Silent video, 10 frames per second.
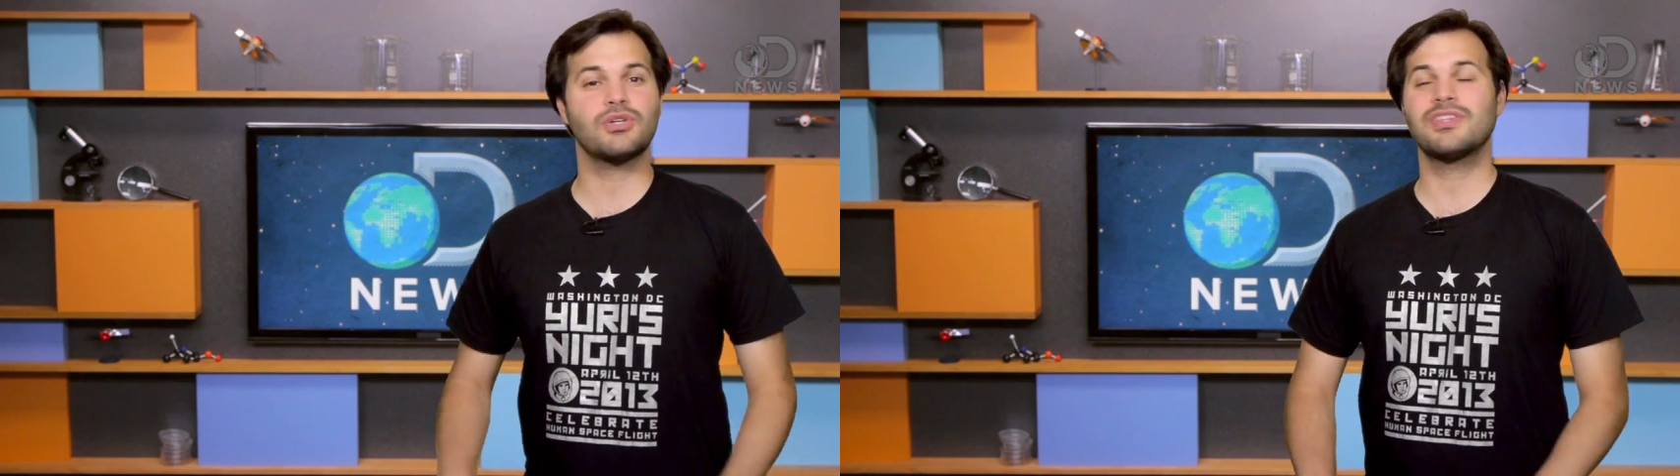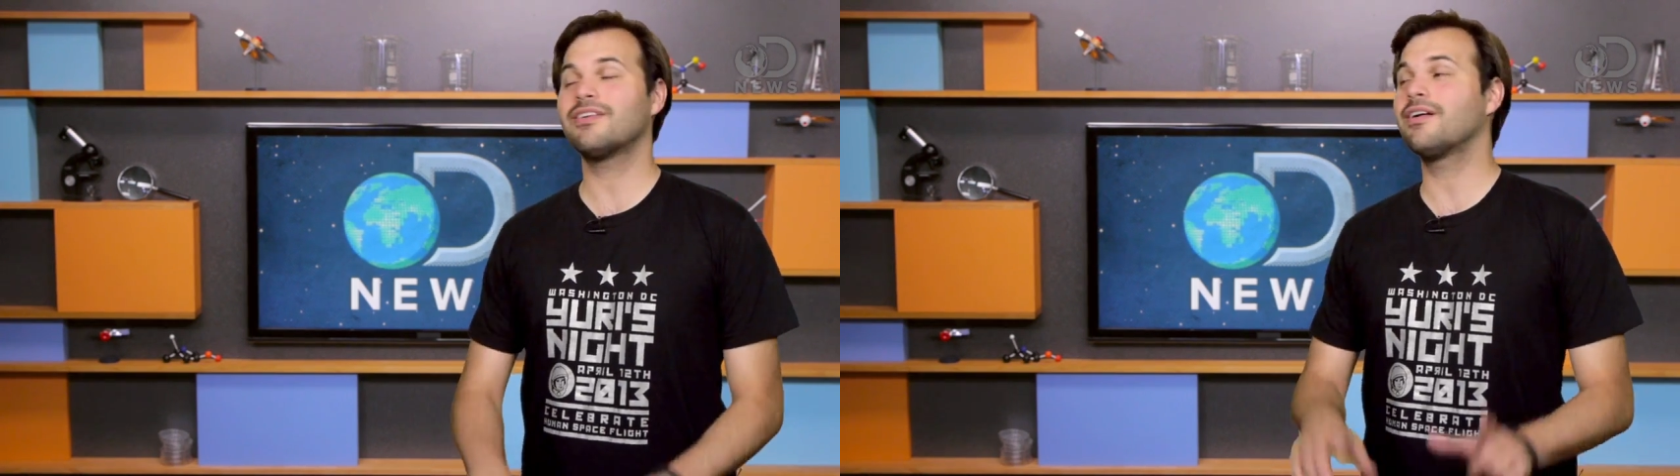
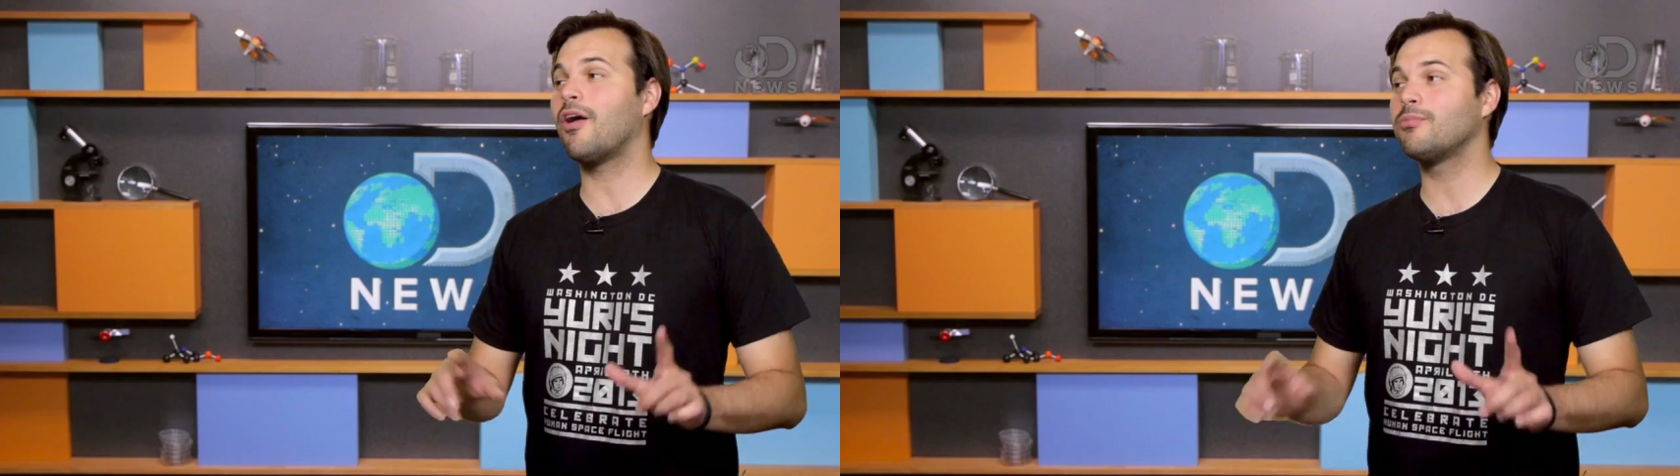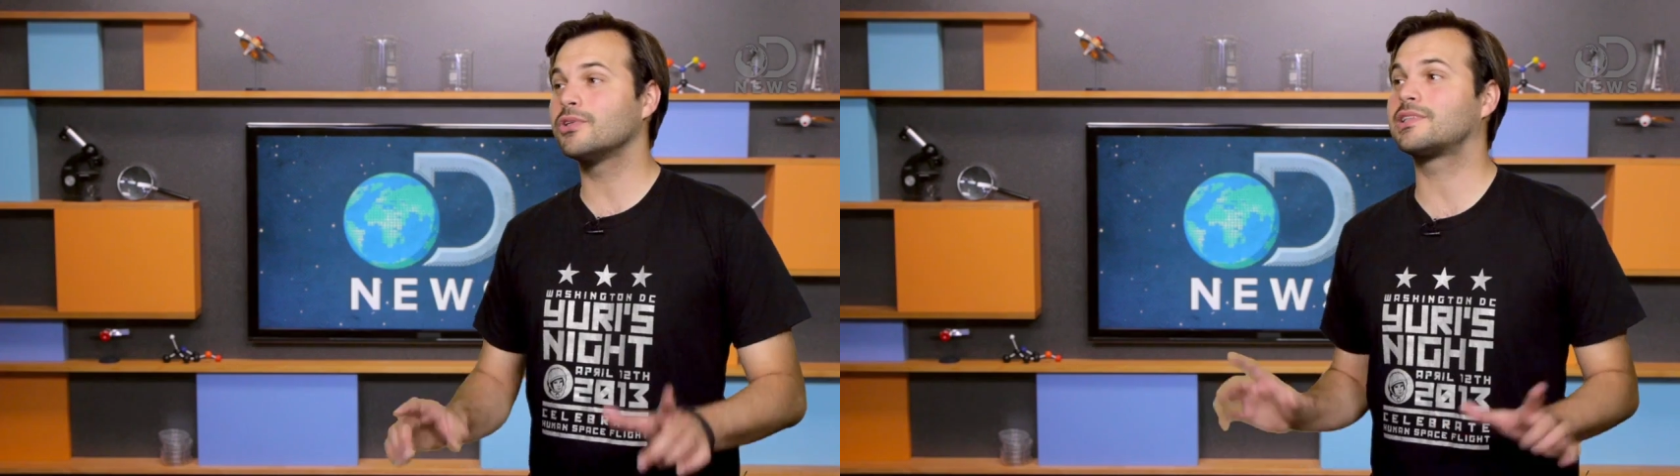there are
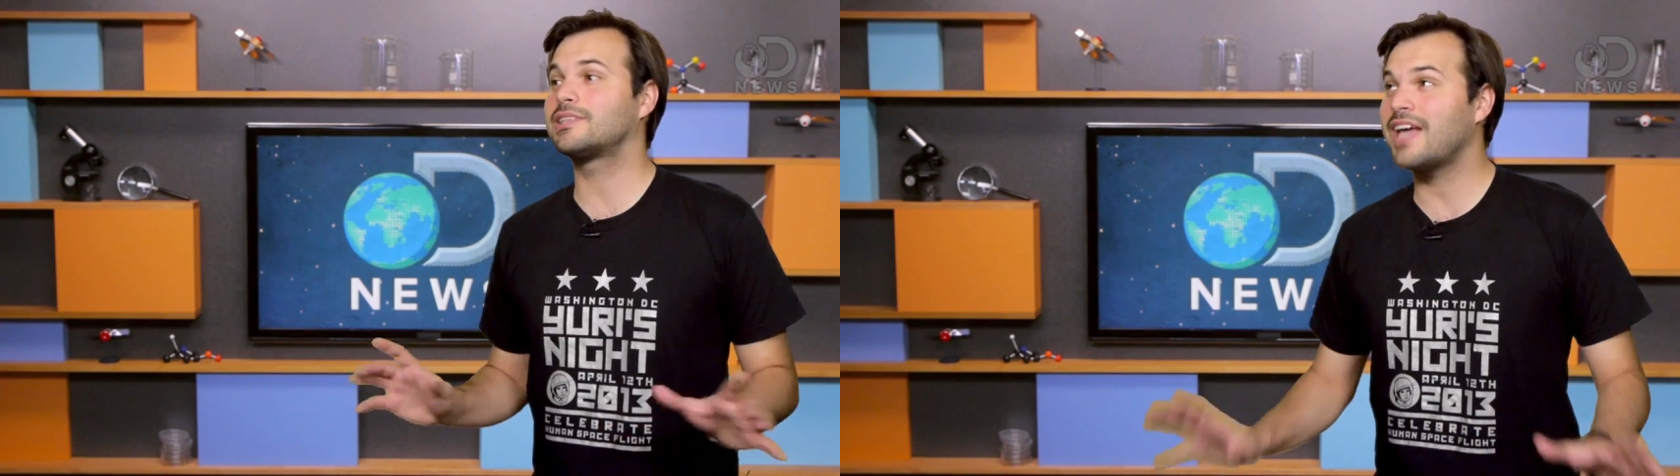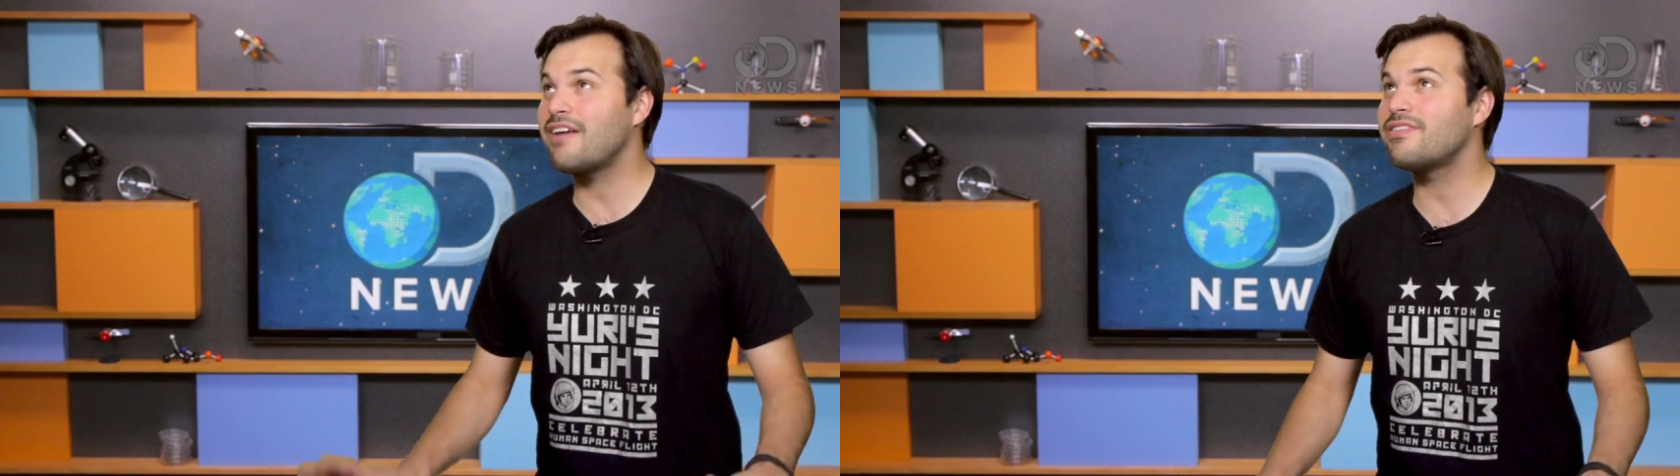almost
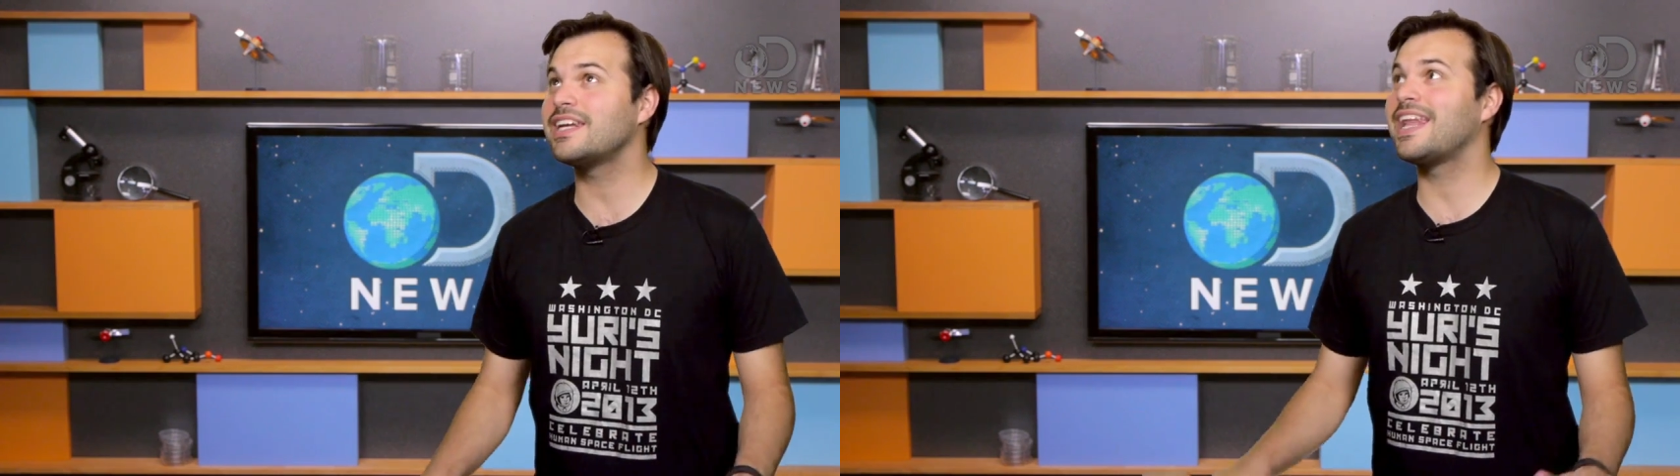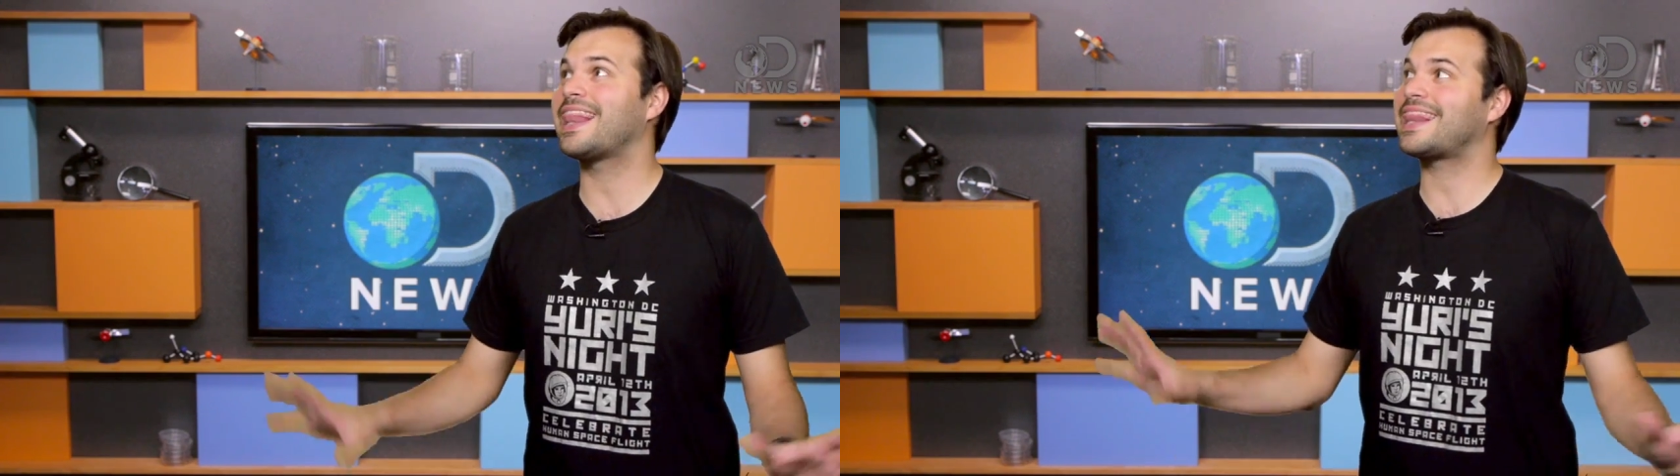
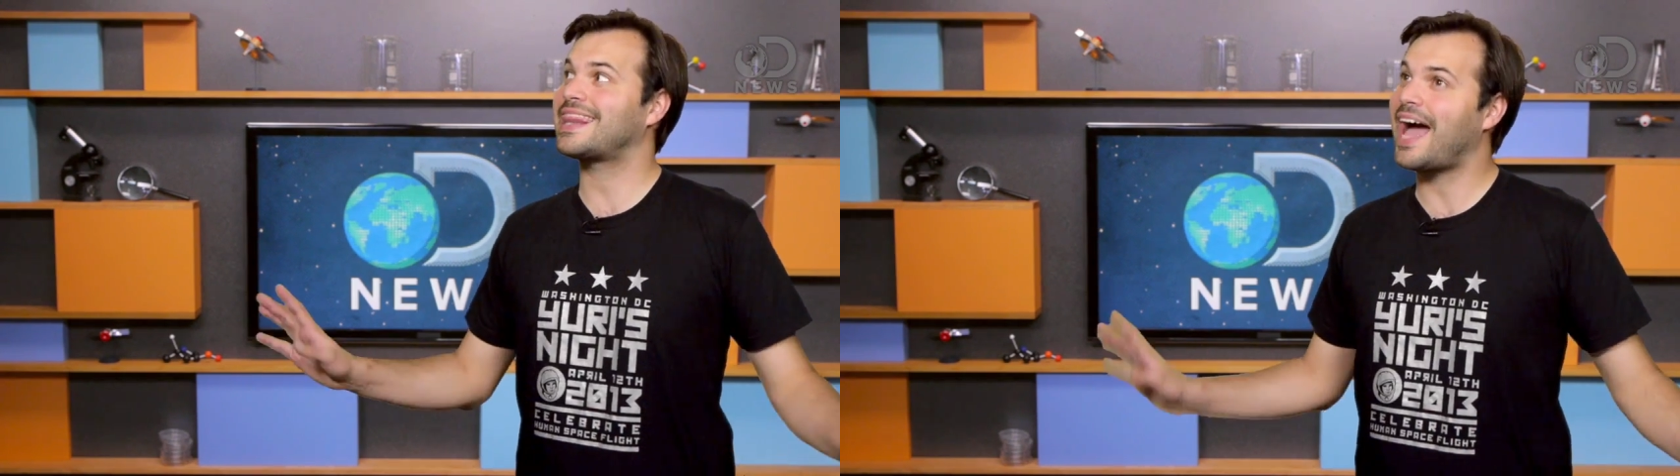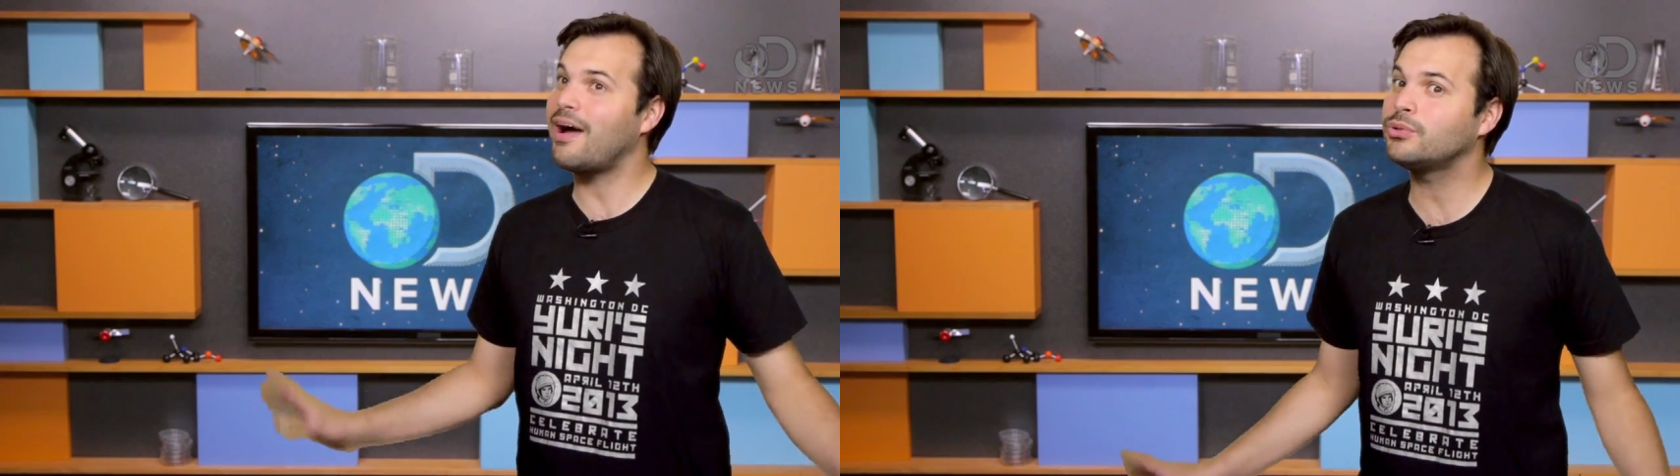
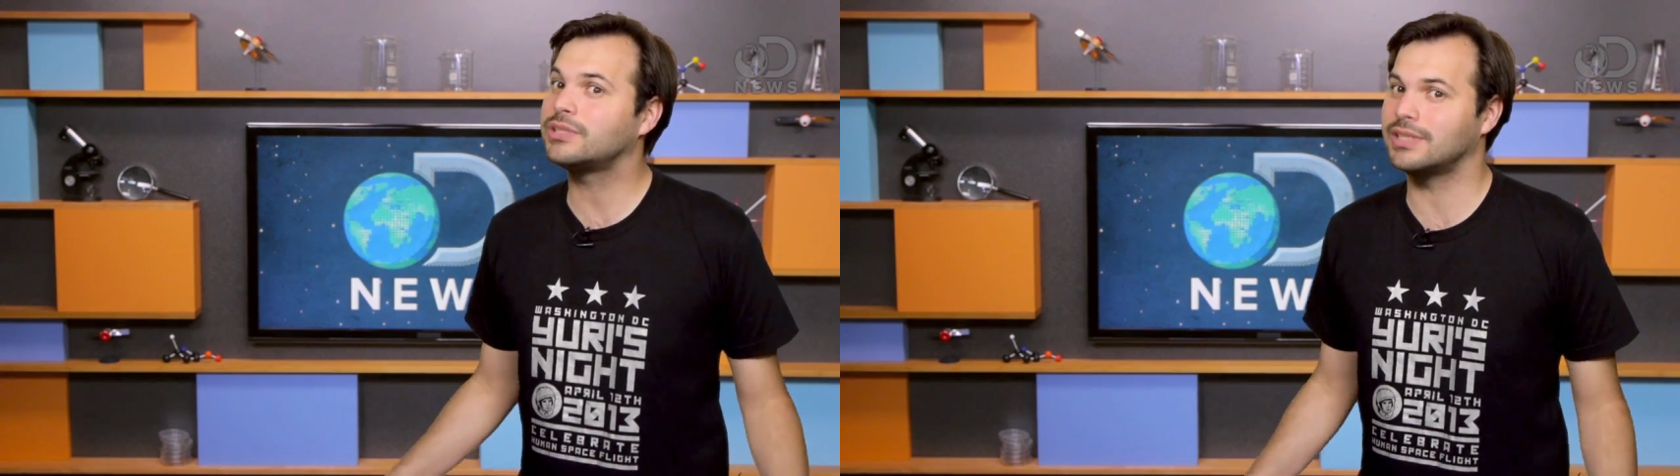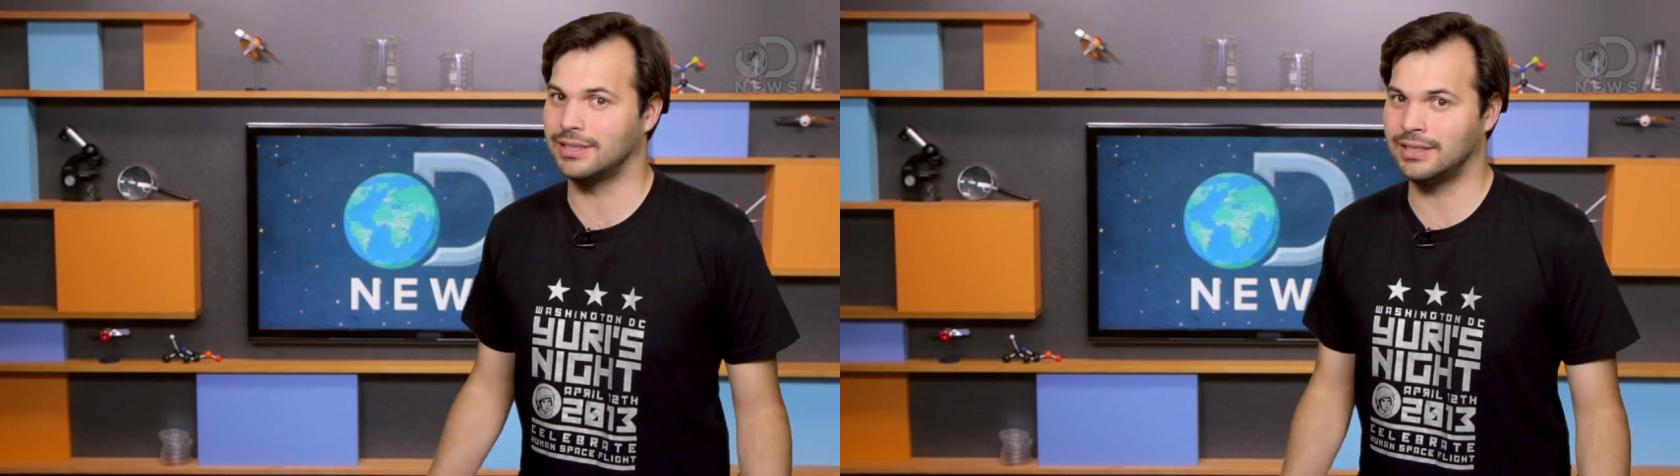
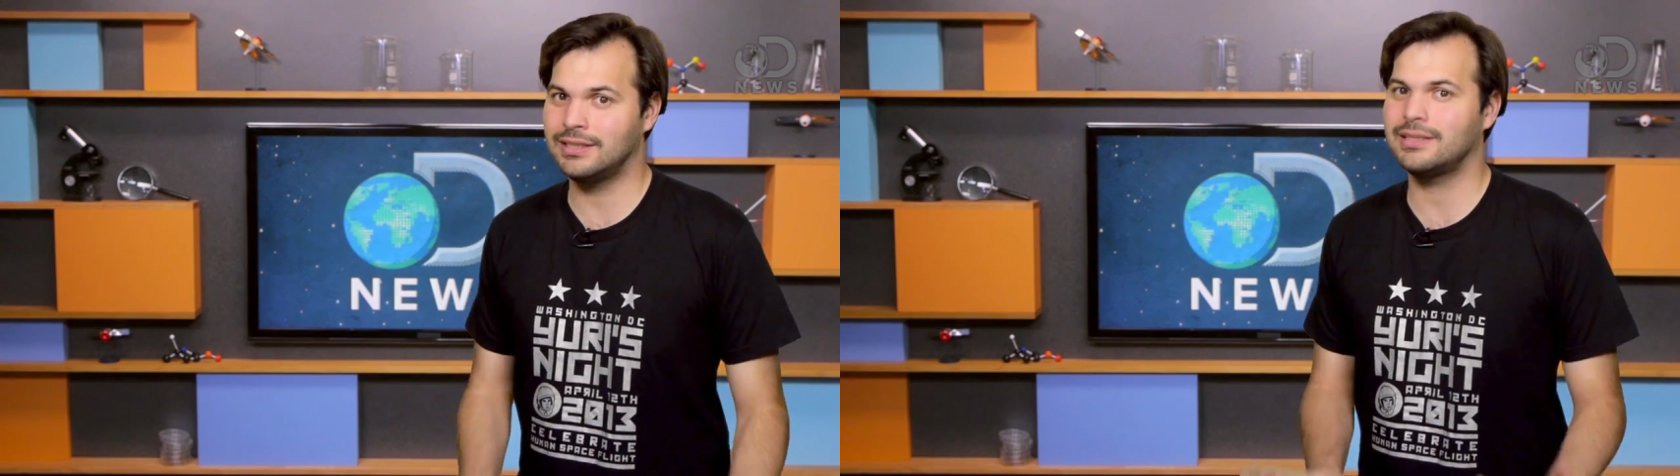7,000